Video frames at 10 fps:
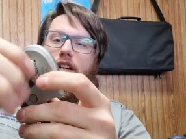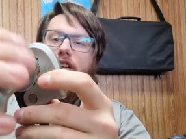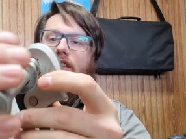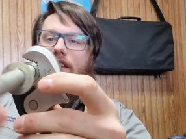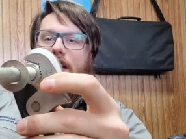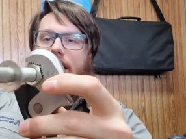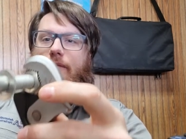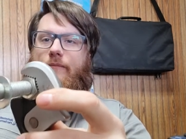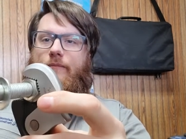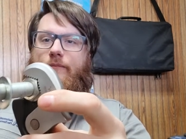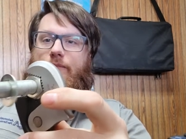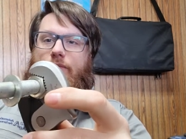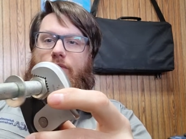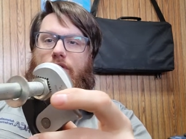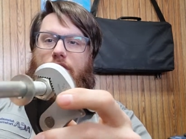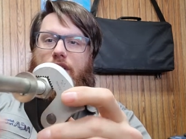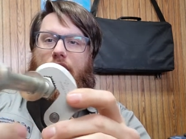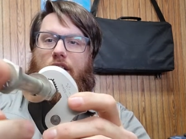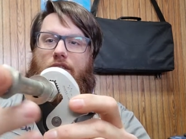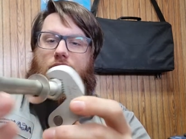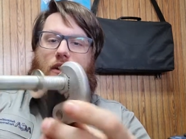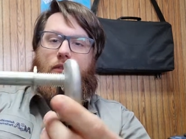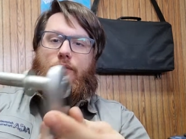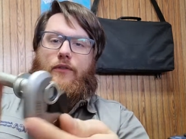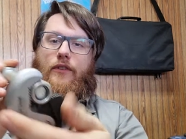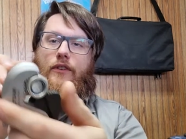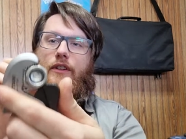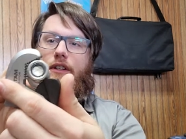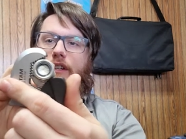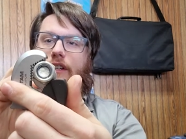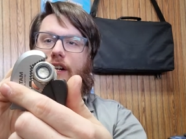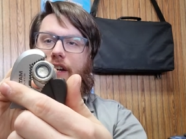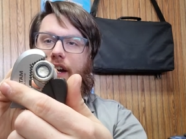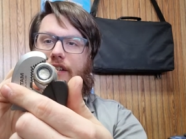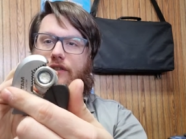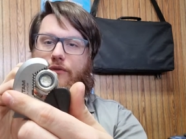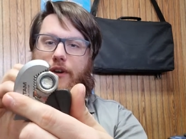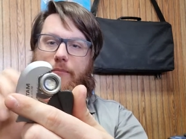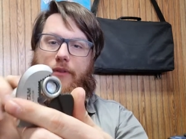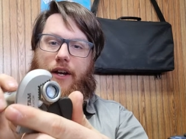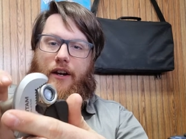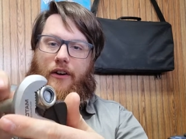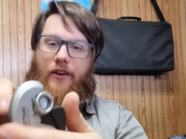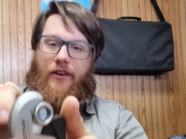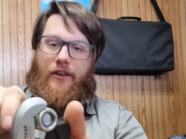And look at that. You got yourself a nice grip there,